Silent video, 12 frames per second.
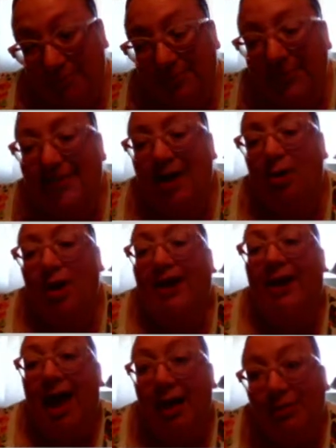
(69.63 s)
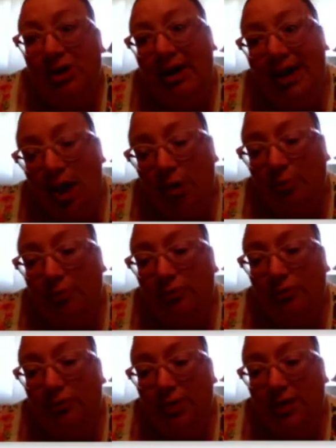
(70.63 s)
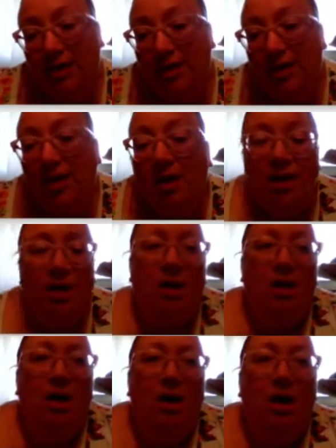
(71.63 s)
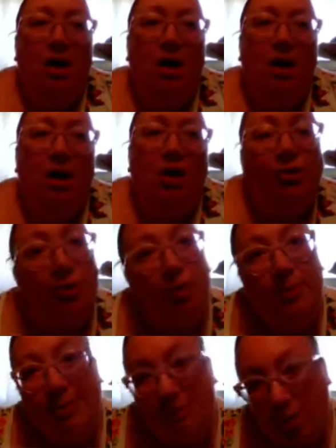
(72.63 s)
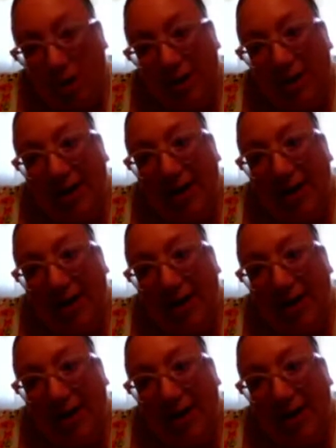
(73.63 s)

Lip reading: Now, I am going to help you through it a little bit more than I